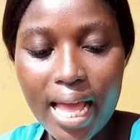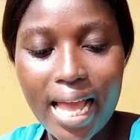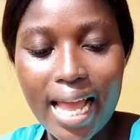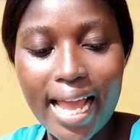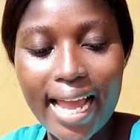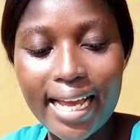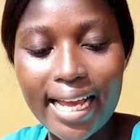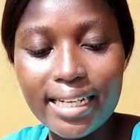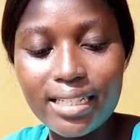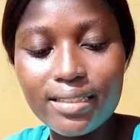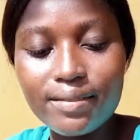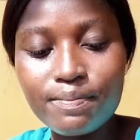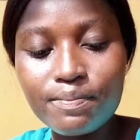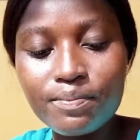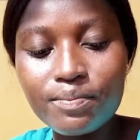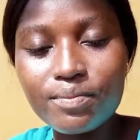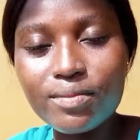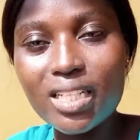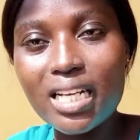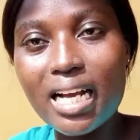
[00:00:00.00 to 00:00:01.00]
And
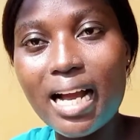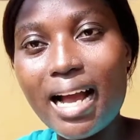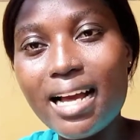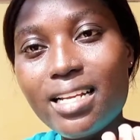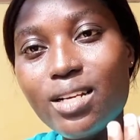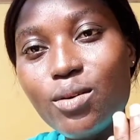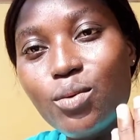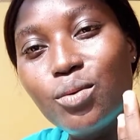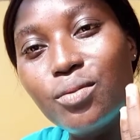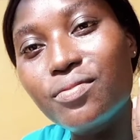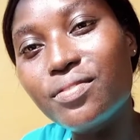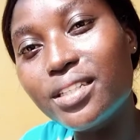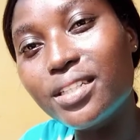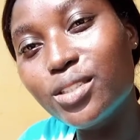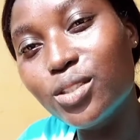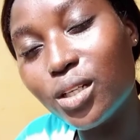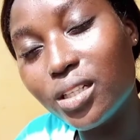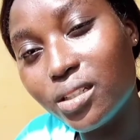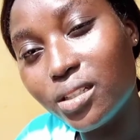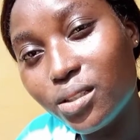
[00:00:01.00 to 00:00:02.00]
Annie will fix
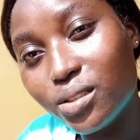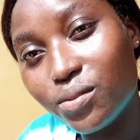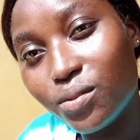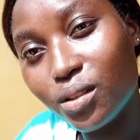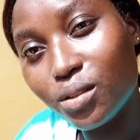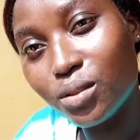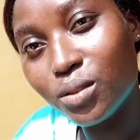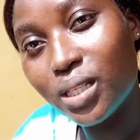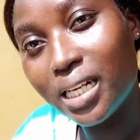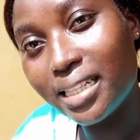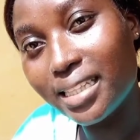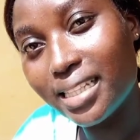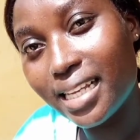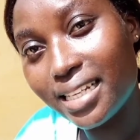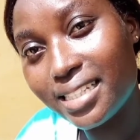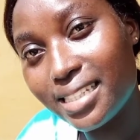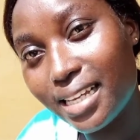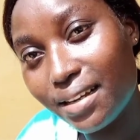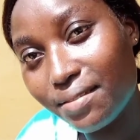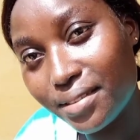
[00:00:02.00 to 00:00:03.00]
your nails for you and take
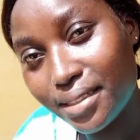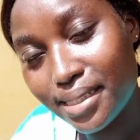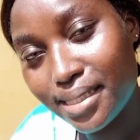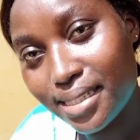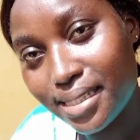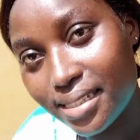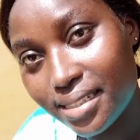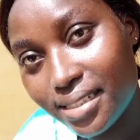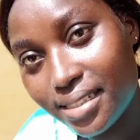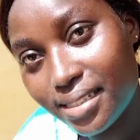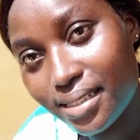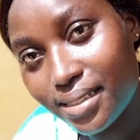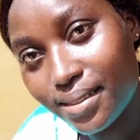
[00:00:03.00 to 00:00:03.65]
7 cedis.